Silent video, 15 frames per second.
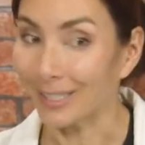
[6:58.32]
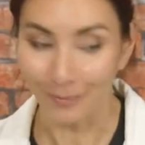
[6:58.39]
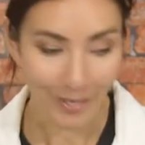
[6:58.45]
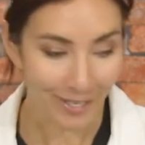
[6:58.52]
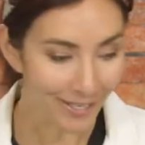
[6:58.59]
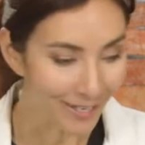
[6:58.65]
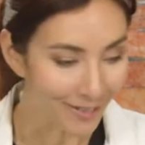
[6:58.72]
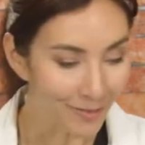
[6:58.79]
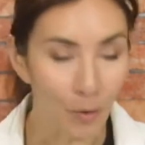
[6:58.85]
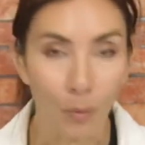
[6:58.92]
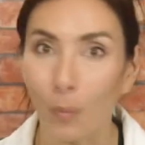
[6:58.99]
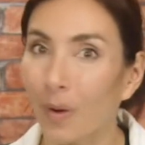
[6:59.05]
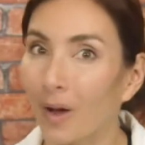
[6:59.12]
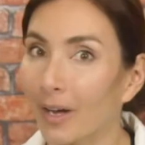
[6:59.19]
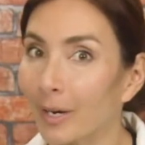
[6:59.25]
Take it.
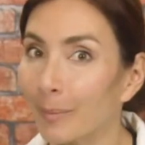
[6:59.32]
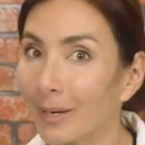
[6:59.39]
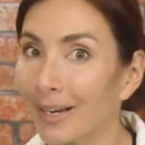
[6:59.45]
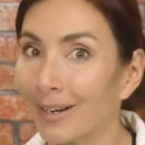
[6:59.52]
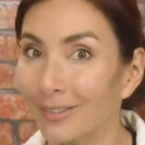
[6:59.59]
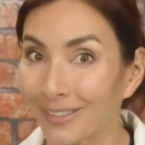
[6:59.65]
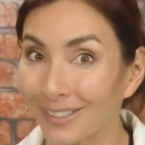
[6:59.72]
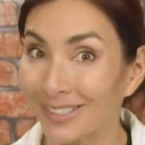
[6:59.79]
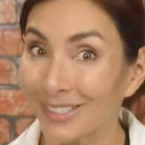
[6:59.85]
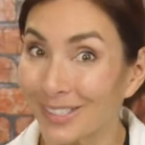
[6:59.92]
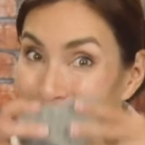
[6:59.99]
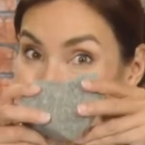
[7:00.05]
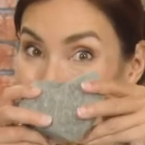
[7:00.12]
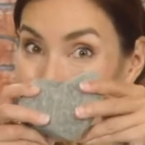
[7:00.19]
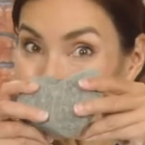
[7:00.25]
What about
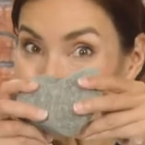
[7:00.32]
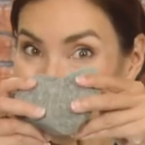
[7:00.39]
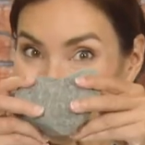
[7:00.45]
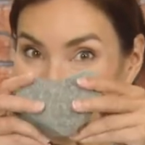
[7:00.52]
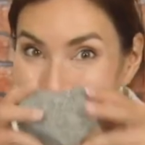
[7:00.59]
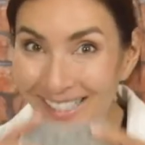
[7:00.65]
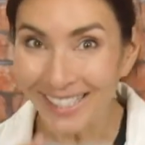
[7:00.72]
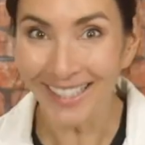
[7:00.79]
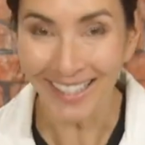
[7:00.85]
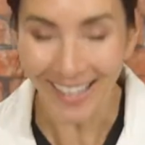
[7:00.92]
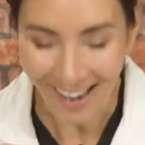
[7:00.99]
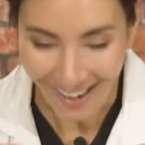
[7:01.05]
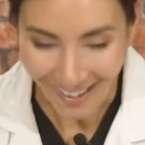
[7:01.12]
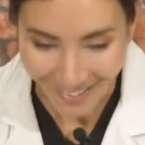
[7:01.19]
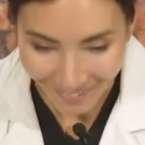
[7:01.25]
two rocks?
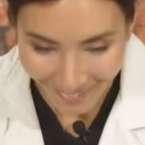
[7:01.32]
Are you